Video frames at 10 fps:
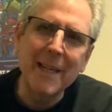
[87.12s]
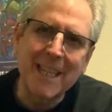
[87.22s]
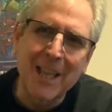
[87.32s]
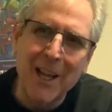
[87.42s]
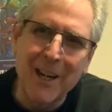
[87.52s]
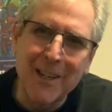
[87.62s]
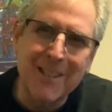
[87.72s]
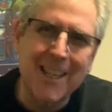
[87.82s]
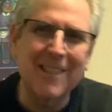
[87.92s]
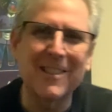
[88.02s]

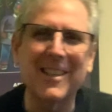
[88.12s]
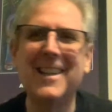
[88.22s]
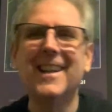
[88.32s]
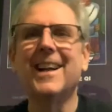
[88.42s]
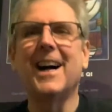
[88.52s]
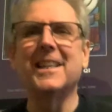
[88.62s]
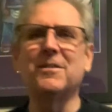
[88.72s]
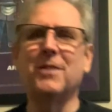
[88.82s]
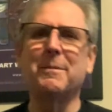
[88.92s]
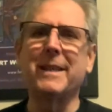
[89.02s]
clothes. I didn't
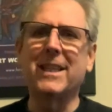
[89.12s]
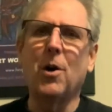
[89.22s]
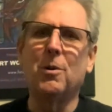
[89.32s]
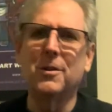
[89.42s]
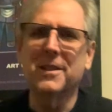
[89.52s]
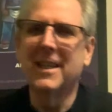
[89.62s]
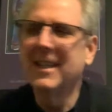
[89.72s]
want to be cold.